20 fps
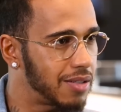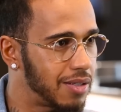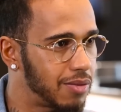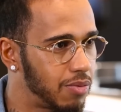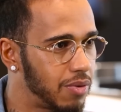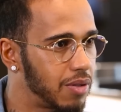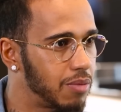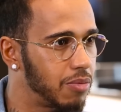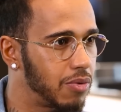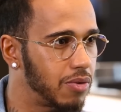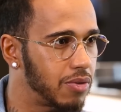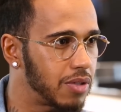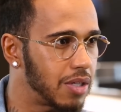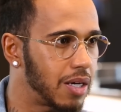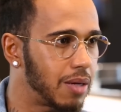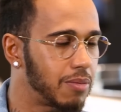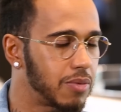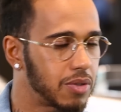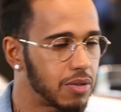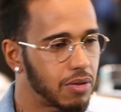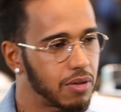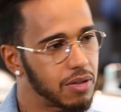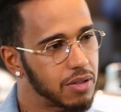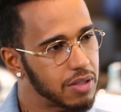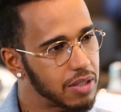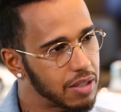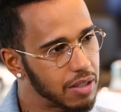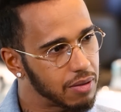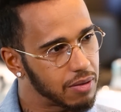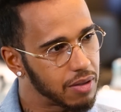because I was with him all the time. So I'd
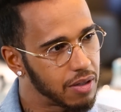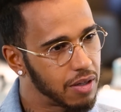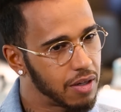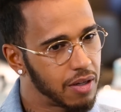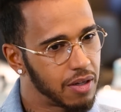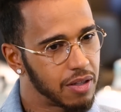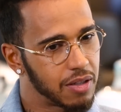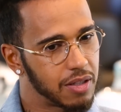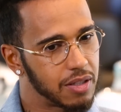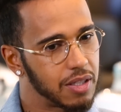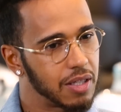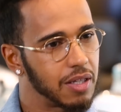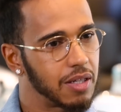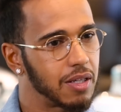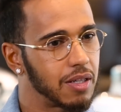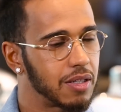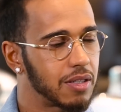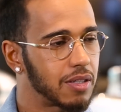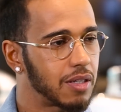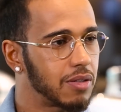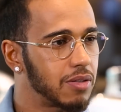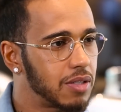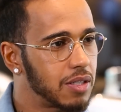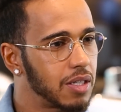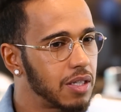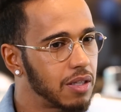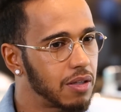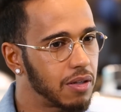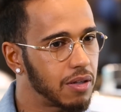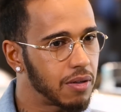see the the tears. I'd
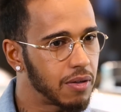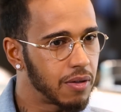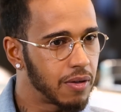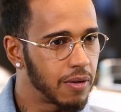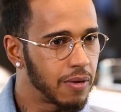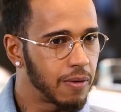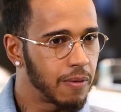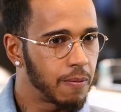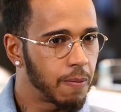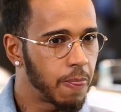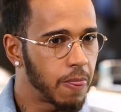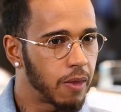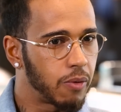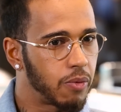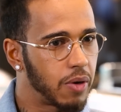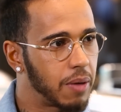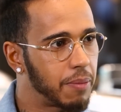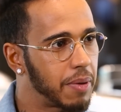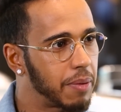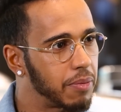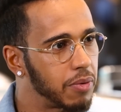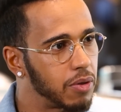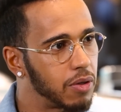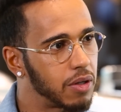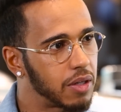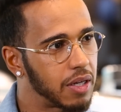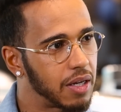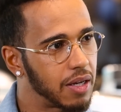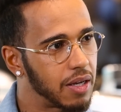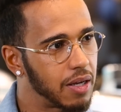see the the way people
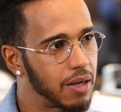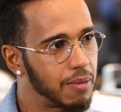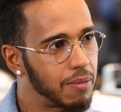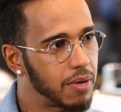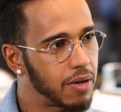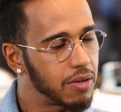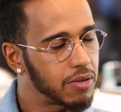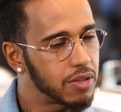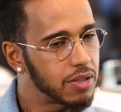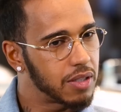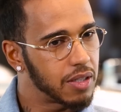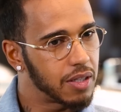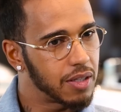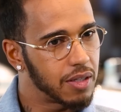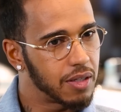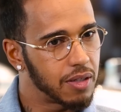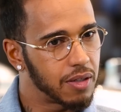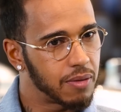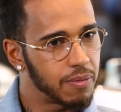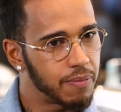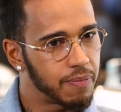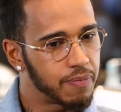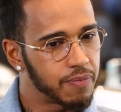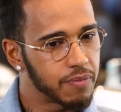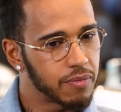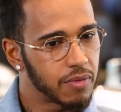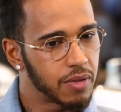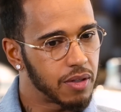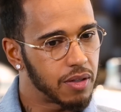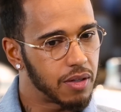look at him. I'd see
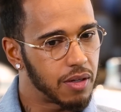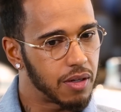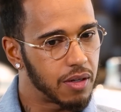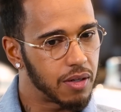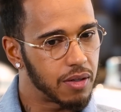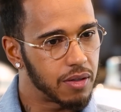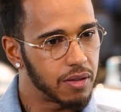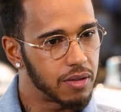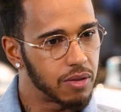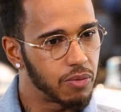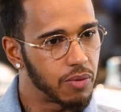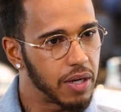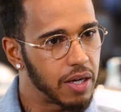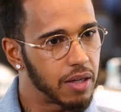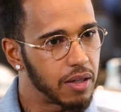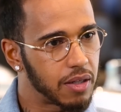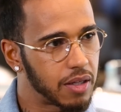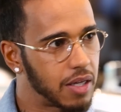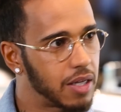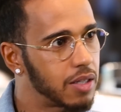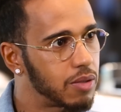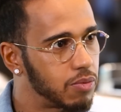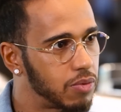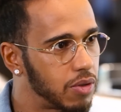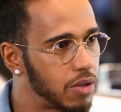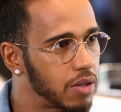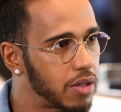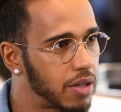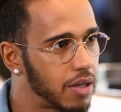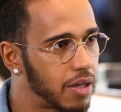uh, the way other kids
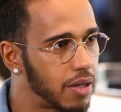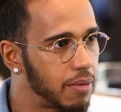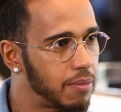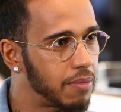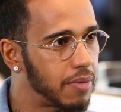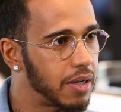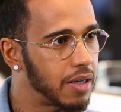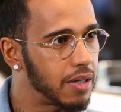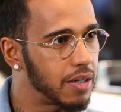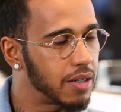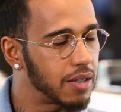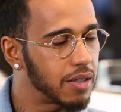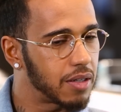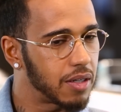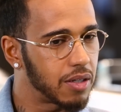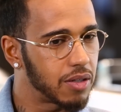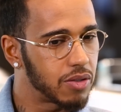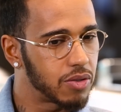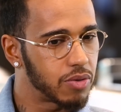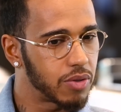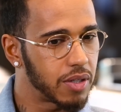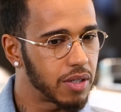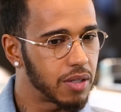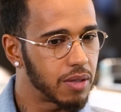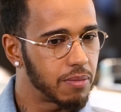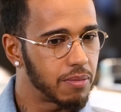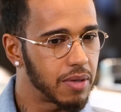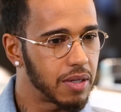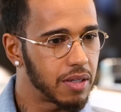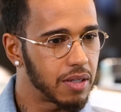would look at him and, and treat
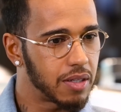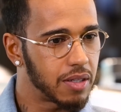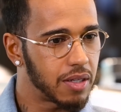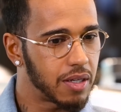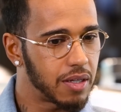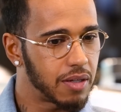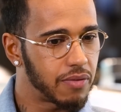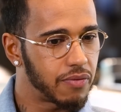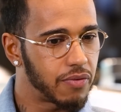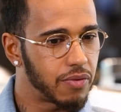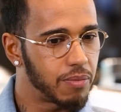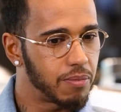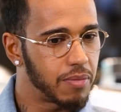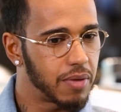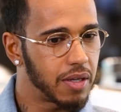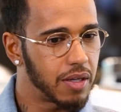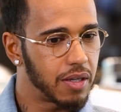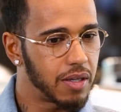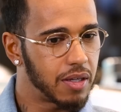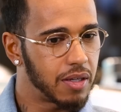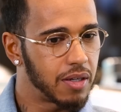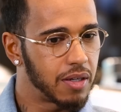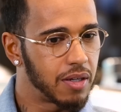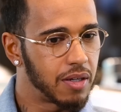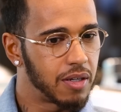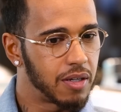him. And, and for me,